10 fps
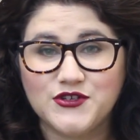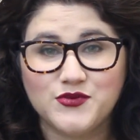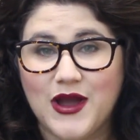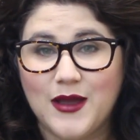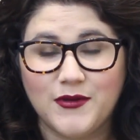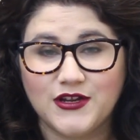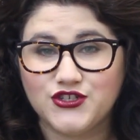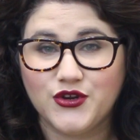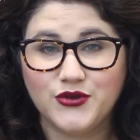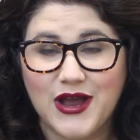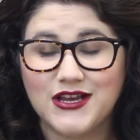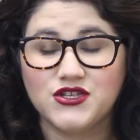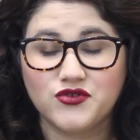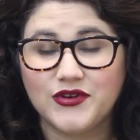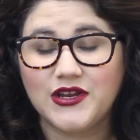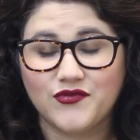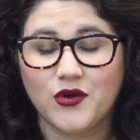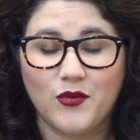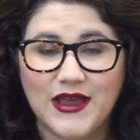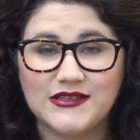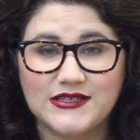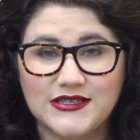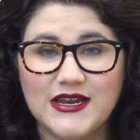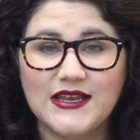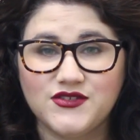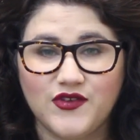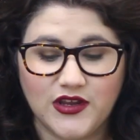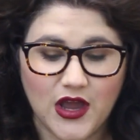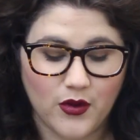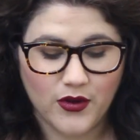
which is why I'm going to show you guys three different ways in today's video.